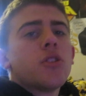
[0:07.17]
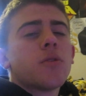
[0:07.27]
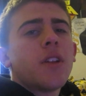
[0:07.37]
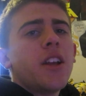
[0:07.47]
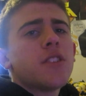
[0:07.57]

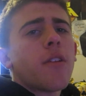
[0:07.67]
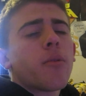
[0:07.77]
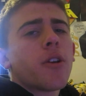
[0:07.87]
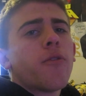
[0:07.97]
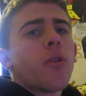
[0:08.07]
So today is
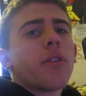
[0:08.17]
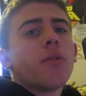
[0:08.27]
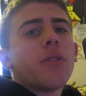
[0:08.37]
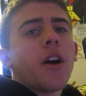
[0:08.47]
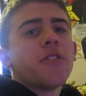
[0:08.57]
February 4th,
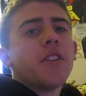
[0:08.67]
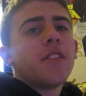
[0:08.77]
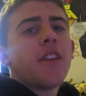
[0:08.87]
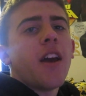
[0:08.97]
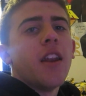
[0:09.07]

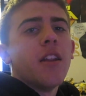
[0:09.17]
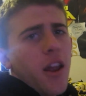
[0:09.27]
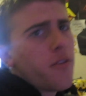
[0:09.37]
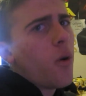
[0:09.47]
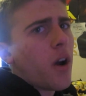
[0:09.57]
2010,
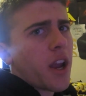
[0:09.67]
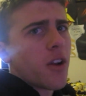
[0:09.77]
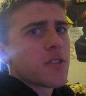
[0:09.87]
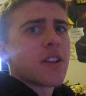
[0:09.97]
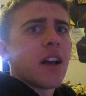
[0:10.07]
and faux hawk
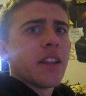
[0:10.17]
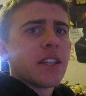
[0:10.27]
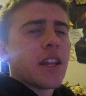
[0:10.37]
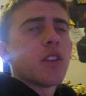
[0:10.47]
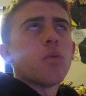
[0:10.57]

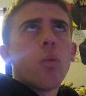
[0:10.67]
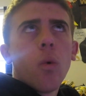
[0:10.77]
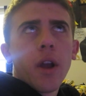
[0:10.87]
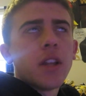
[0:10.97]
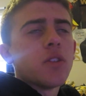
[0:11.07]
hairstyling takes
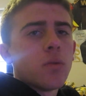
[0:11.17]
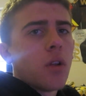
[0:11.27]
way too